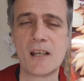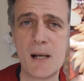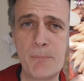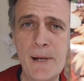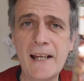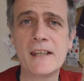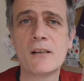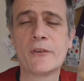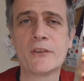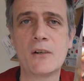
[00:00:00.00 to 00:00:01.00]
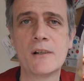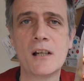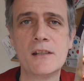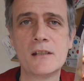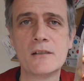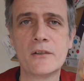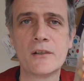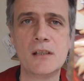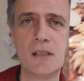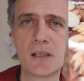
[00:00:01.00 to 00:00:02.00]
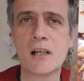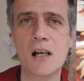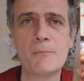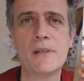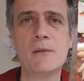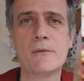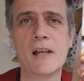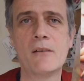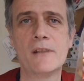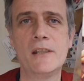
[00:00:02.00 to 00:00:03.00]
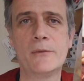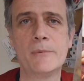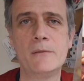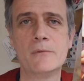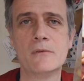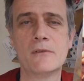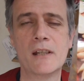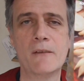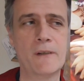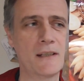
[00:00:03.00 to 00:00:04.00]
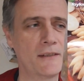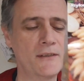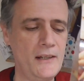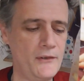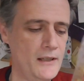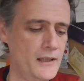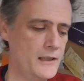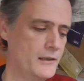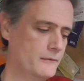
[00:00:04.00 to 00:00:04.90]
A packet of stirring onions, you can't be without these people, they are fantastic.